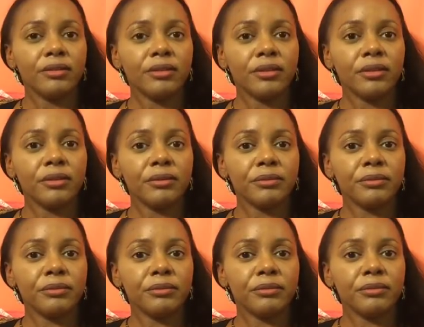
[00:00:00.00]
So
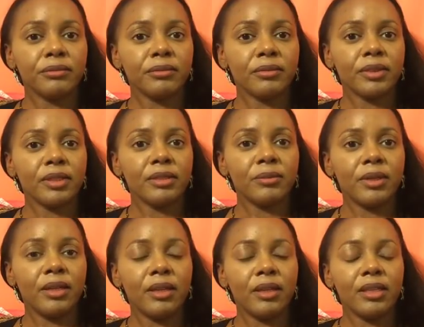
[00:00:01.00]
that's
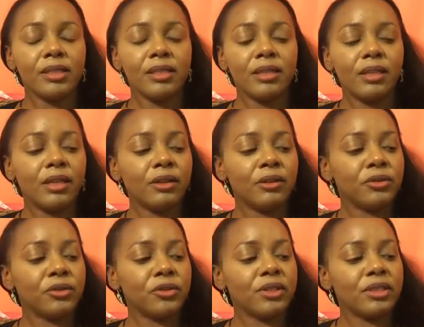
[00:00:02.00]
one of the things that the
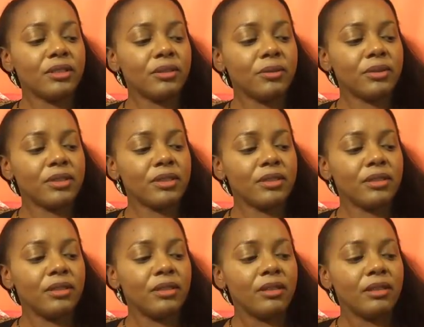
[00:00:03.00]
elders stressed. They were just
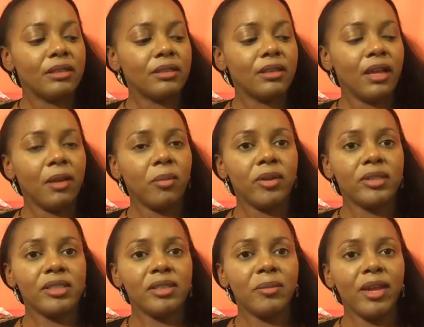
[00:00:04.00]
happy
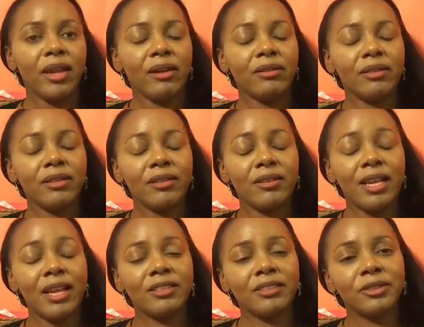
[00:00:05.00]
to see me out there
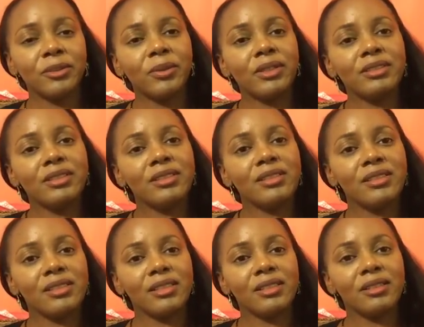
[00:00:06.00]
and asking
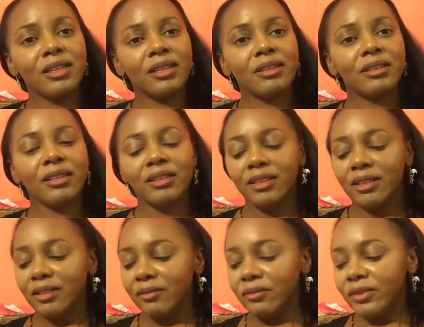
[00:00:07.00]
questions and like
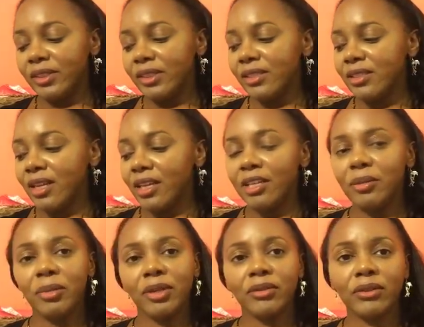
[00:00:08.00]
very
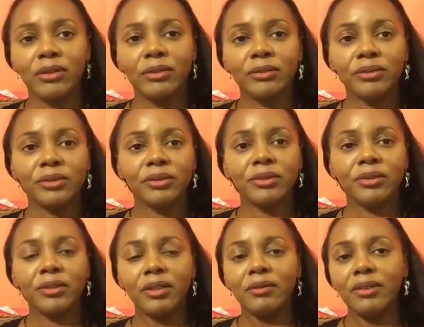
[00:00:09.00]
excited about the
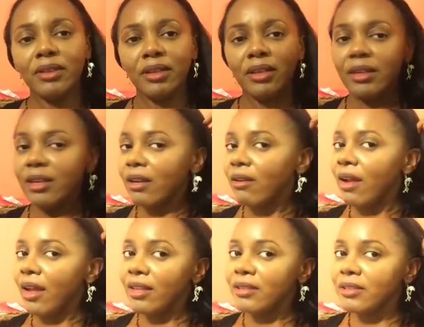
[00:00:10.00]
culture and everything. Now
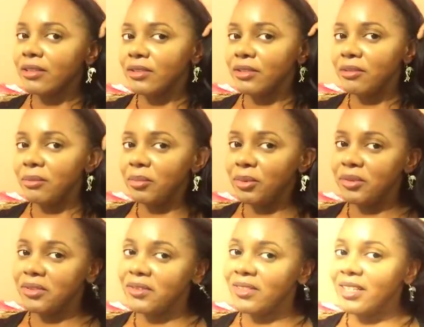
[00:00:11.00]
I had these cute
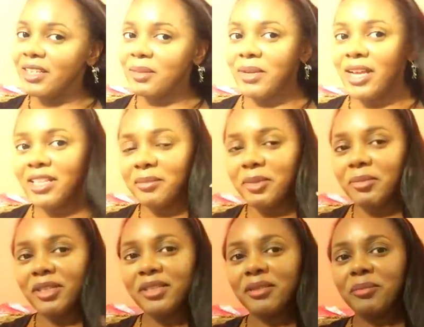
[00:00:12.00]
boots on. They kept asking me
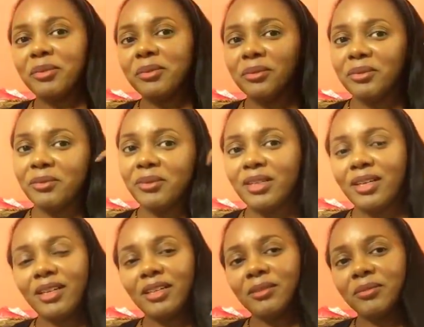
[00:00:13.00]
about these boots, where
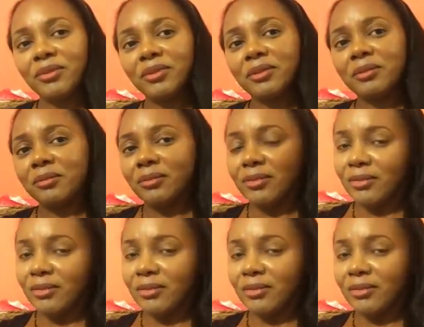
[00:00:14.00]
I get them from.